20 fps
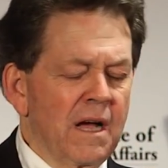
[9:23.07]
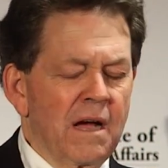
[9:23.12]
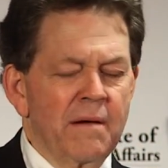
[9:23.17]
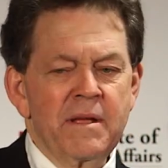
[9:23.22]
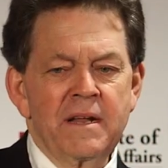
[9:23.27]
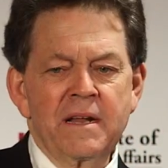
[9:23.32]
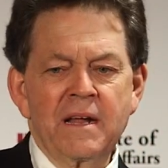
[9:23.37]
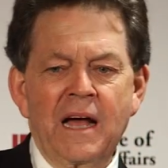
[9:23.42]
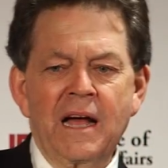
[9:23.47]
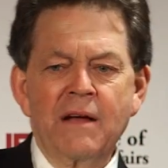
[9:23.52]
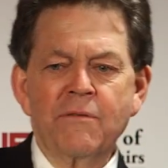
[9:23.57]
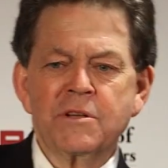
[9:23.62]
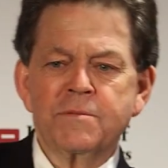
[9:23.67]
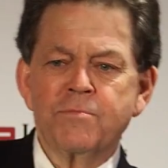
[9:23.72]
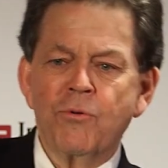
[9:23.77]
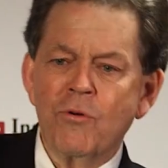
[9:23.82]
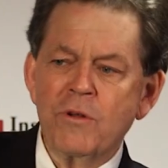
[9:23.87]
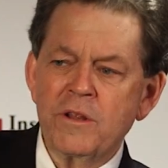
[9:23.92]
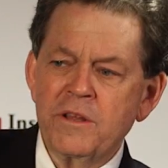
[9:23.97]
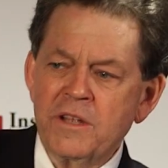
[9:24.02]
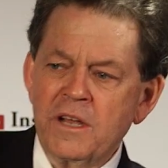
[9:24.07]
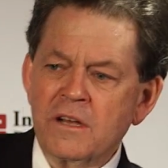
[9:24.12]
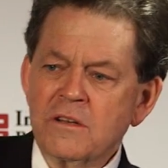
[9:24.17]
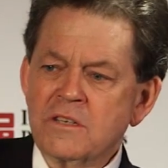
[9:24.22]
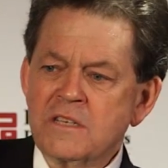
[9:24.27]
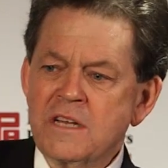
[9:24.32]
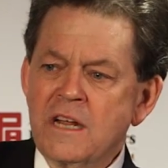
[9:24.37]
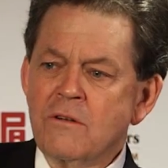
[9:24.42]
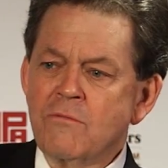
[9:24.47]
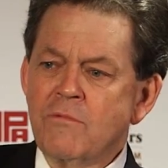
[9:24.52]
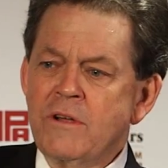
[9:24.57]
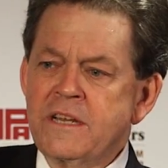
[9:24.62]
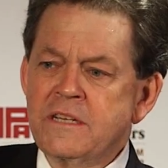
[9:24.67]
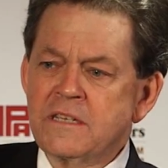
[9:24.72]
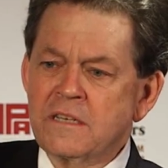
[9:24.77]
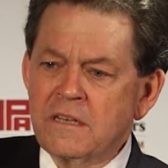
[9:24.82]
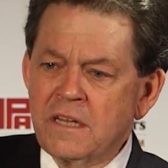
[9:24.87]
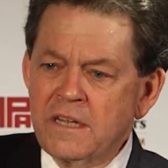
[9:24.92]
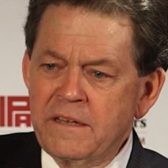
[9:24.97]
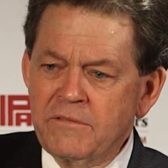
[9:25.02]
I mean, I was born in Youngstown,
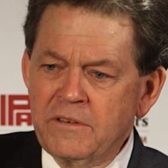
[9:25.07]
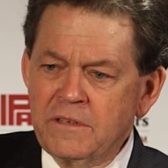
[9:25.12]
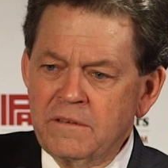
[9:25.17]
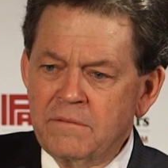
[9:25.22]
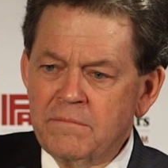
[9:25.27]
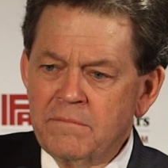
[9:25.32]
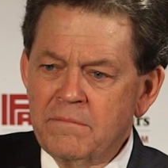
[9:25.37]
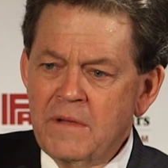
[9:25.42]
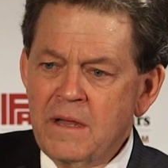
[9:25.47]
raised in Cleveland.